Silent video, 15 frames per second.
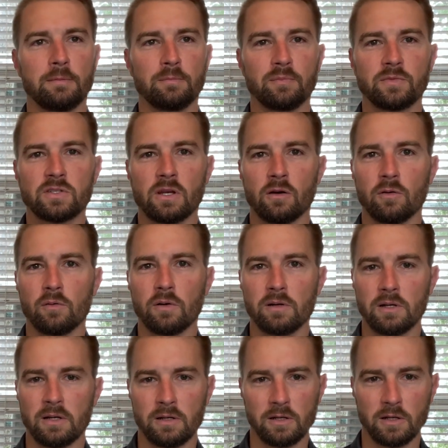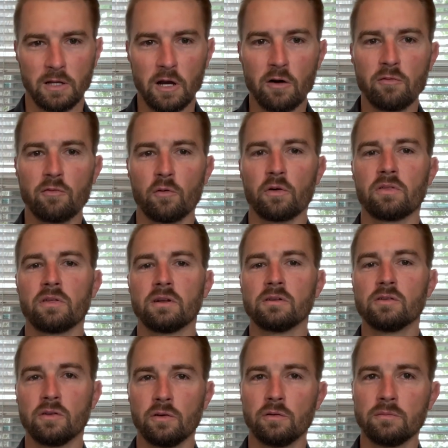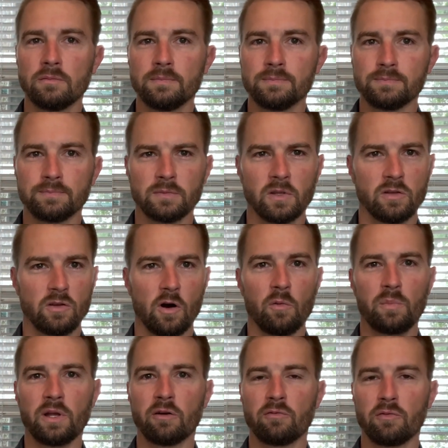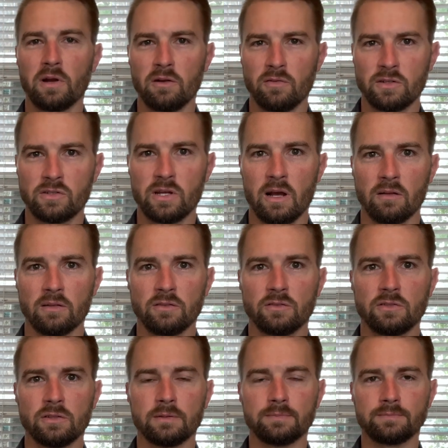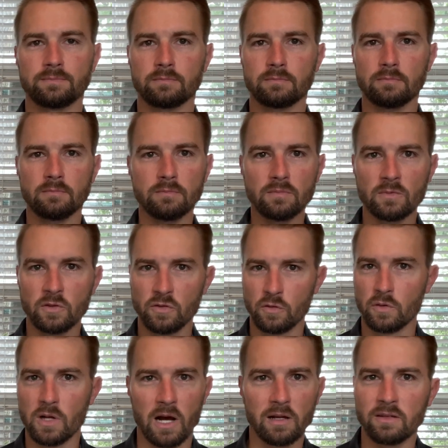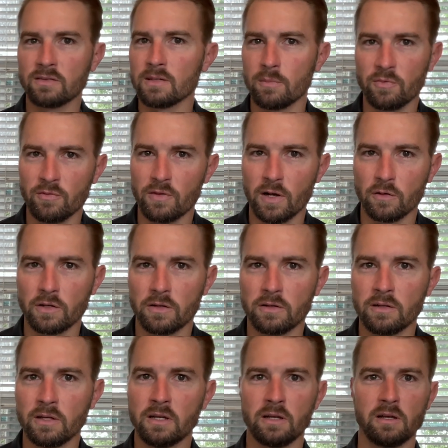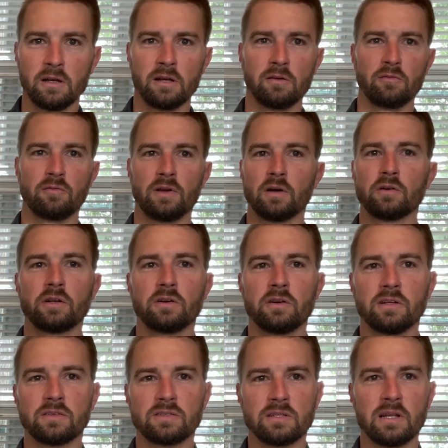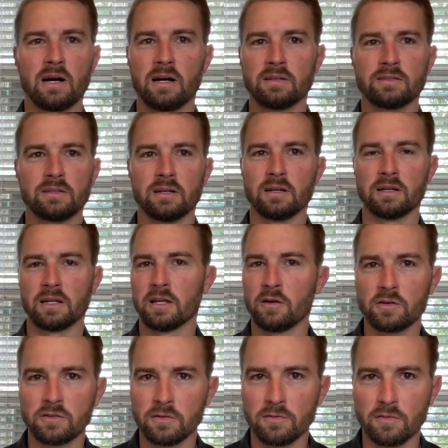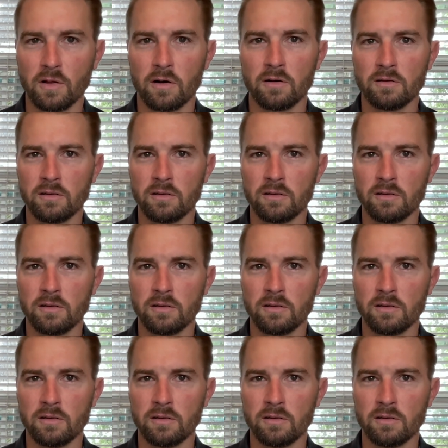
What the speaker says: So go forth and do. Don't be afraid of a challenge. Do not accept failure. Failure is not a character flaw.